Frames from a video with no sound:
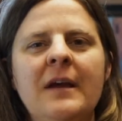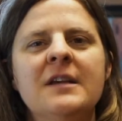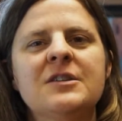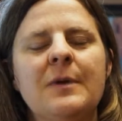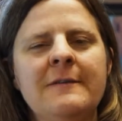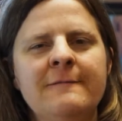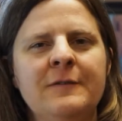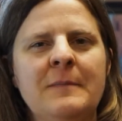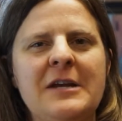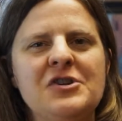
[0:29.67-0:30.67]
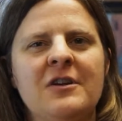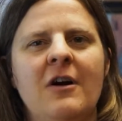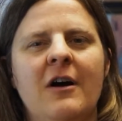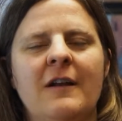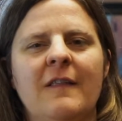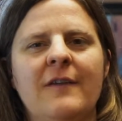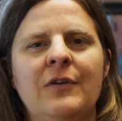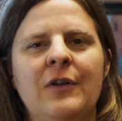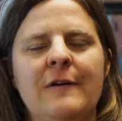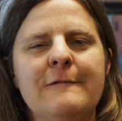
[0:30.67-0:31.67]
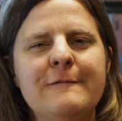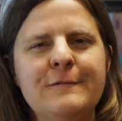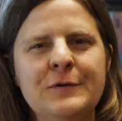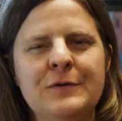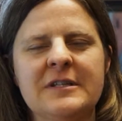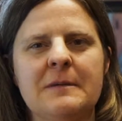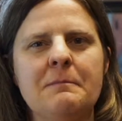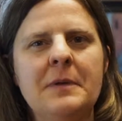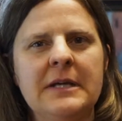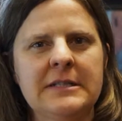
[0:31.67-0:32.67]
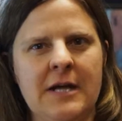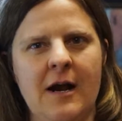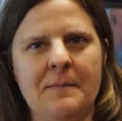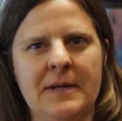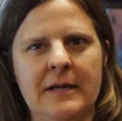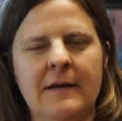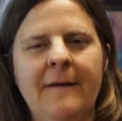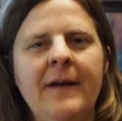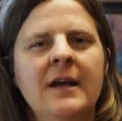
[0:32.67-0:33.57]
So inflammation on a level of food is a big topic.